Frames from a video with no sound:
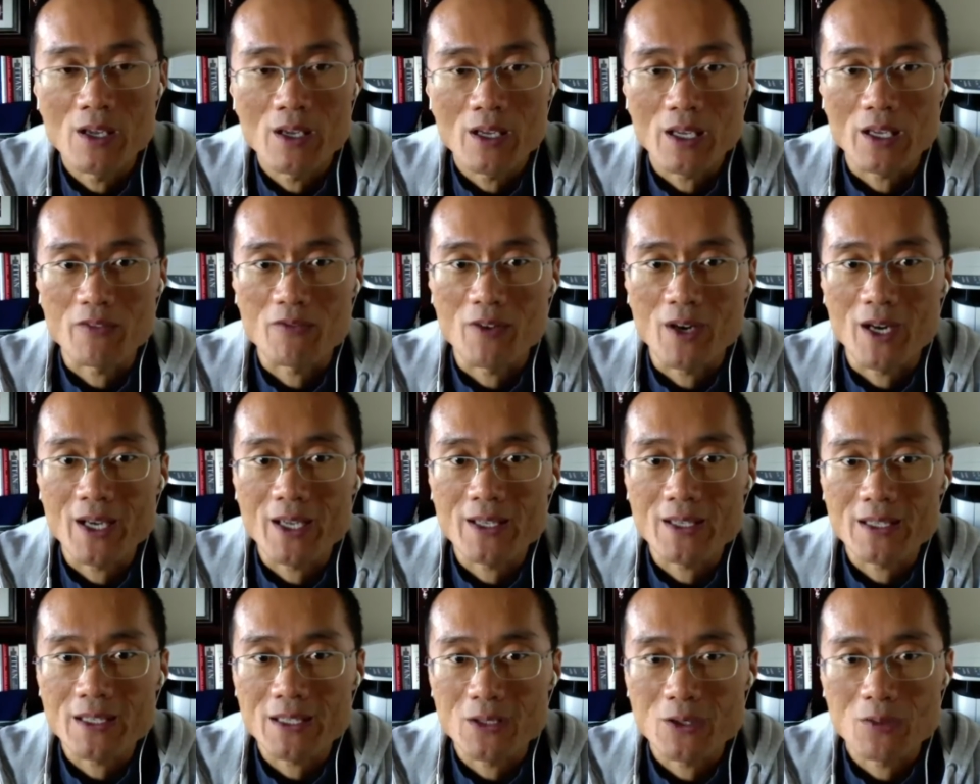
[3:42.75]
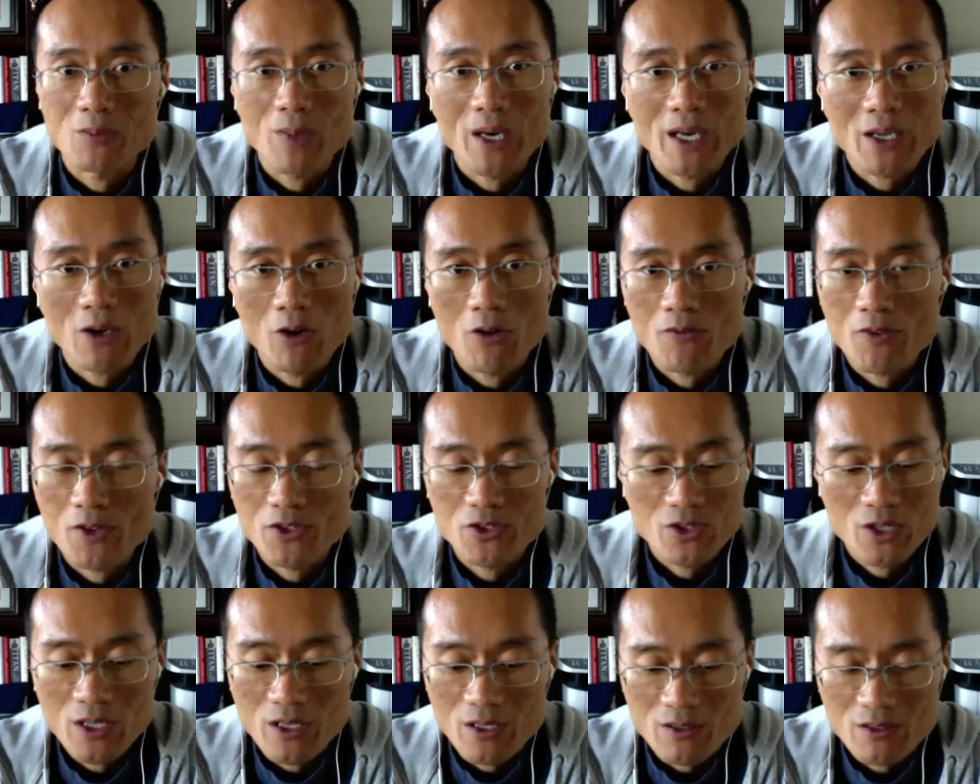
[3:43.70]
If my offers
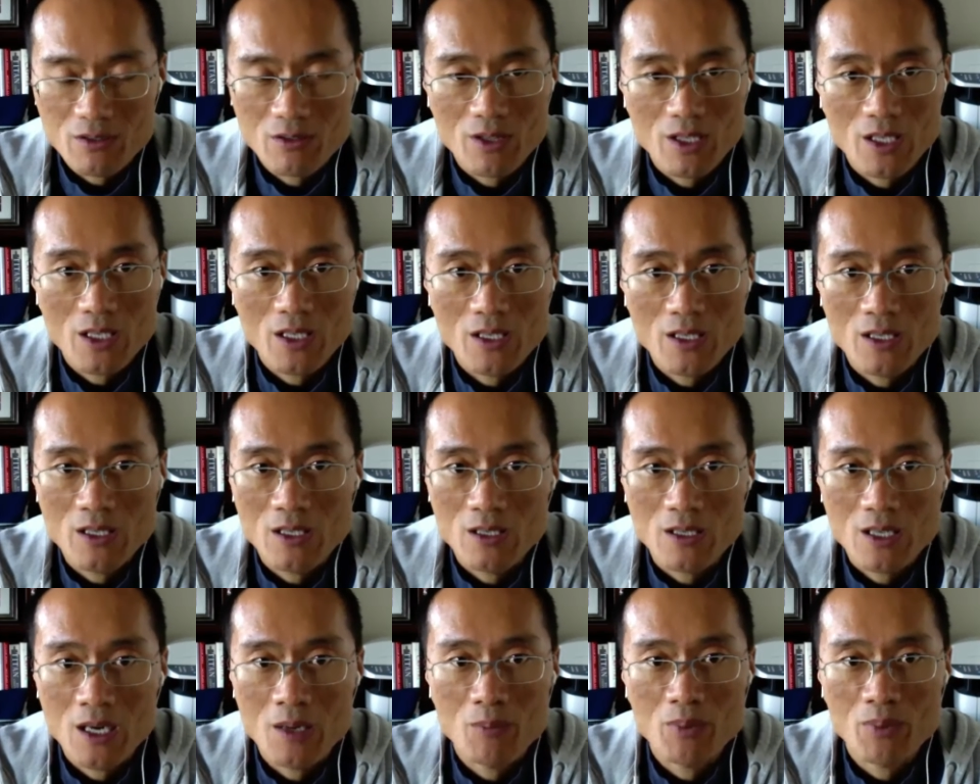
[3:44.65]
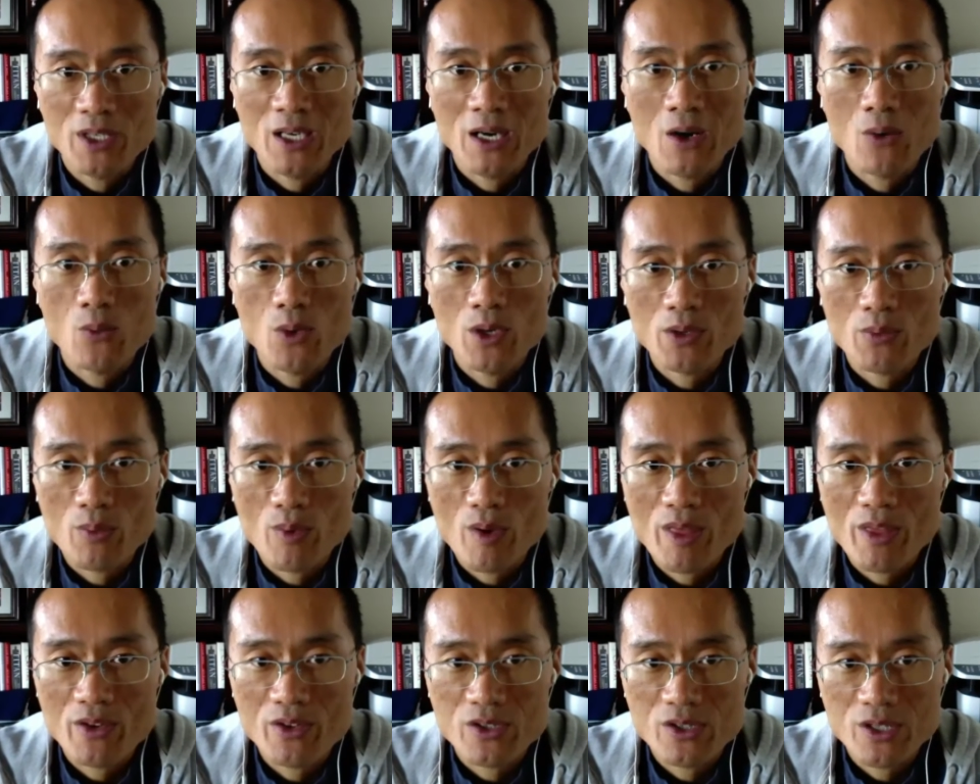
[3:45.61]
change, the company I work
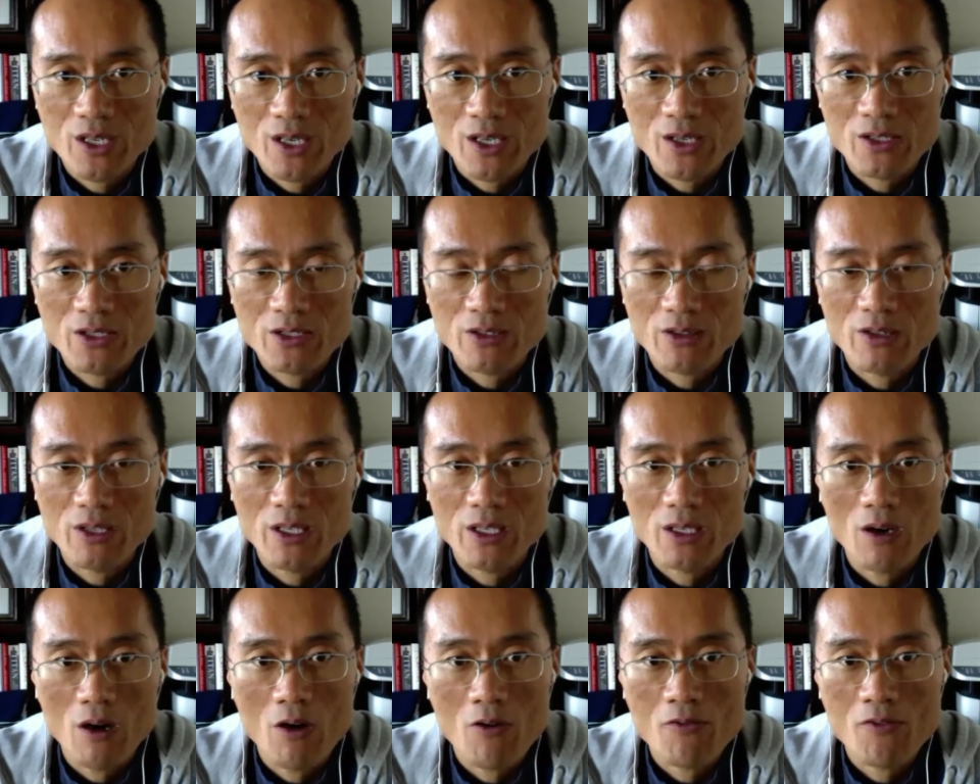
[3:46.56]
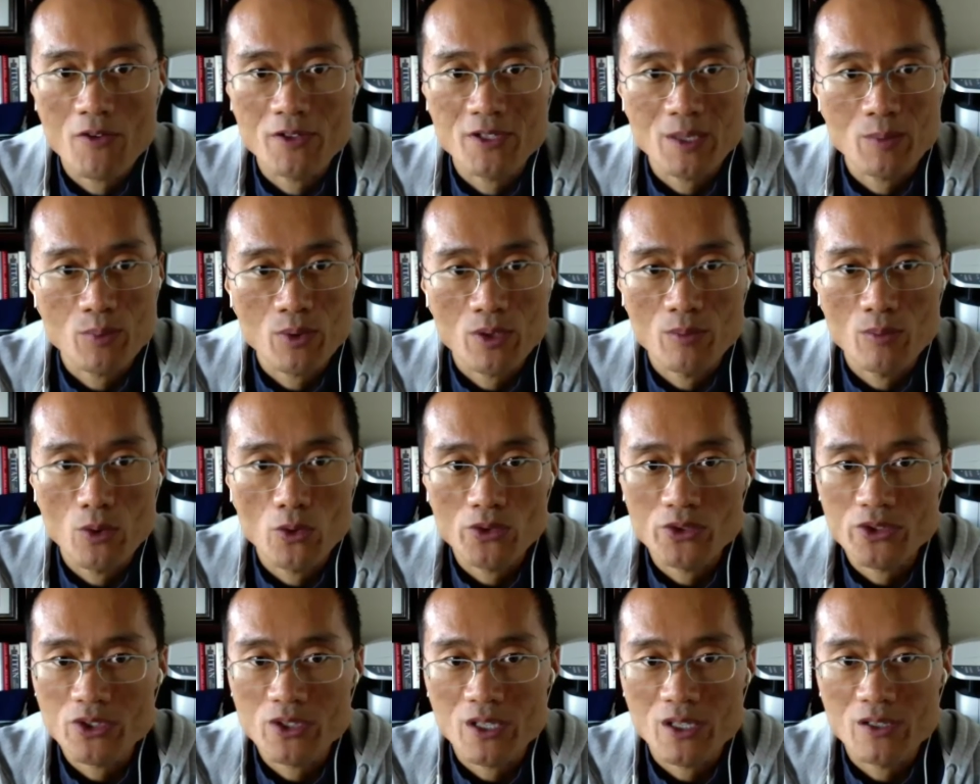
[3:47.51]
with change, the offers I
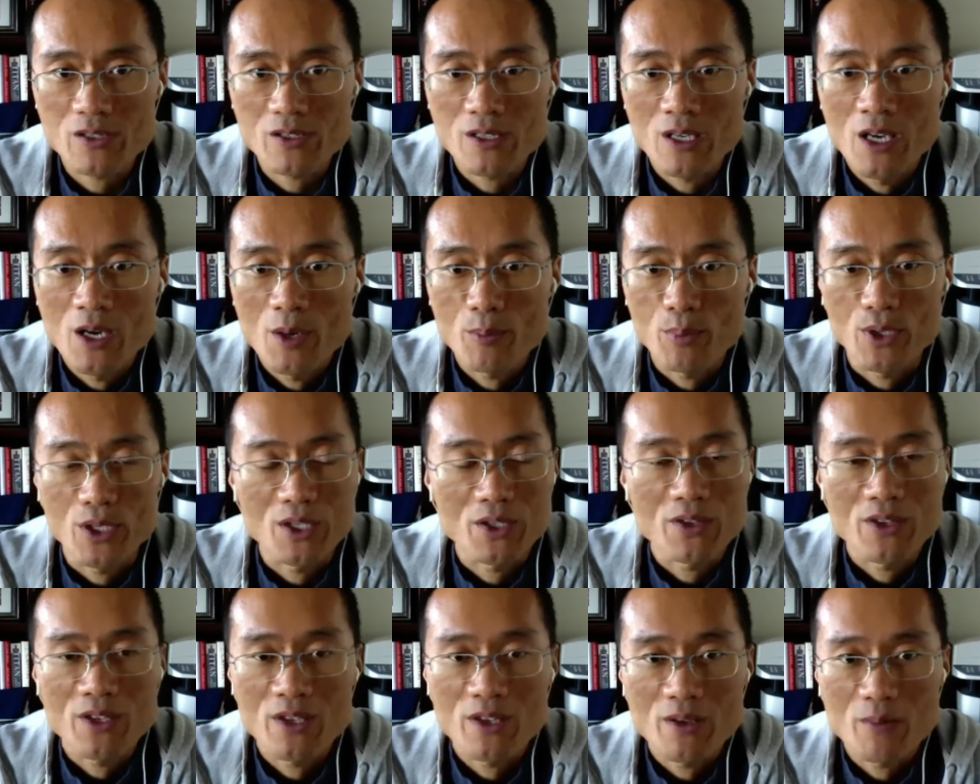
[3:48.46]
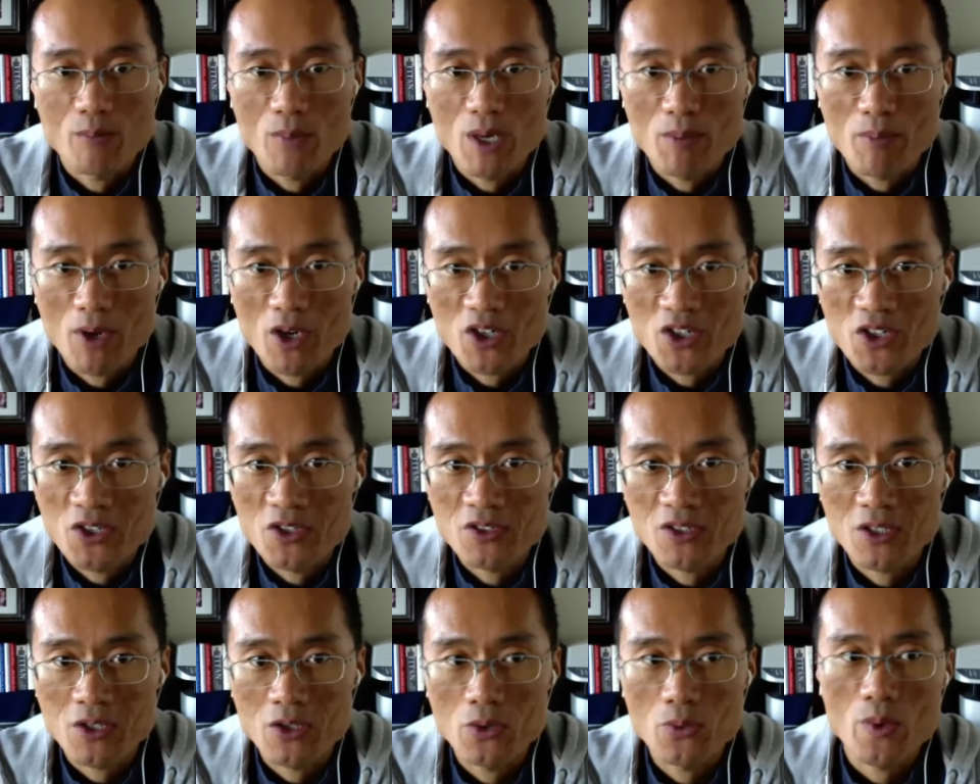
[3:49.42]
promote change, but my marketing
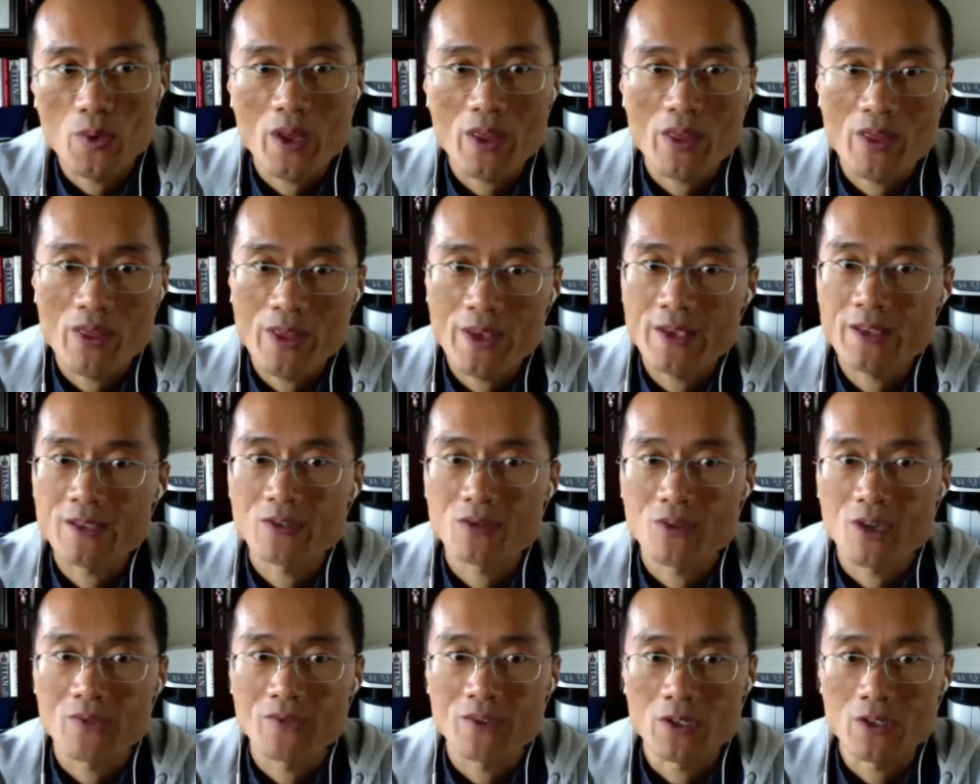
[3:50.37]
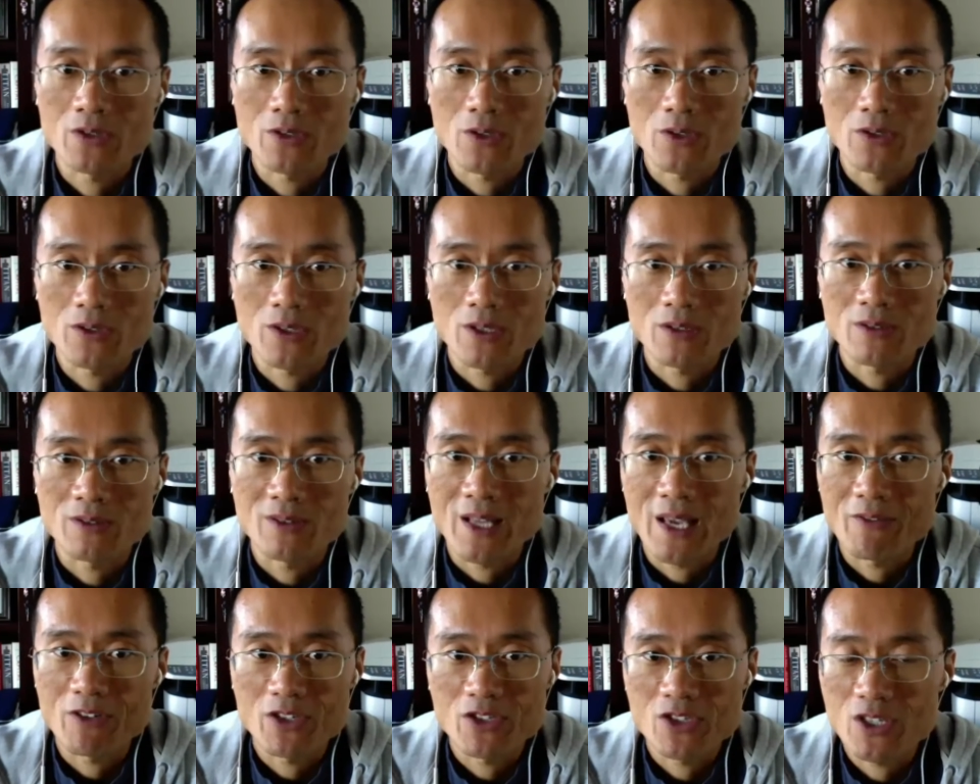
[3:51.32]
skill with these traffic sources
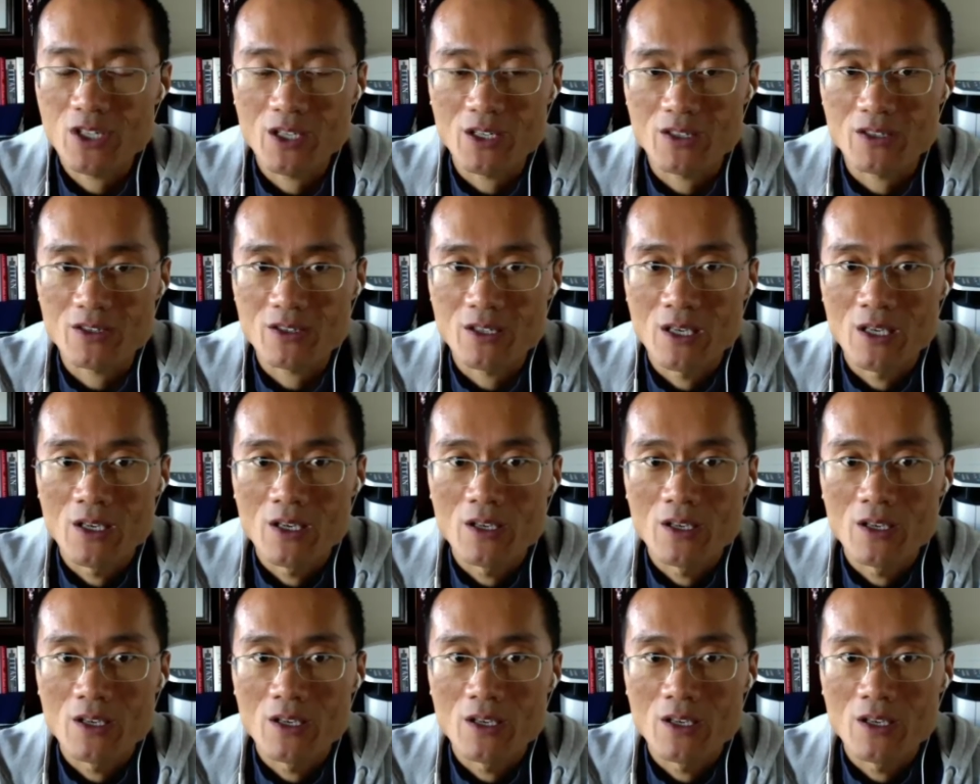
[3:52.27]
never change.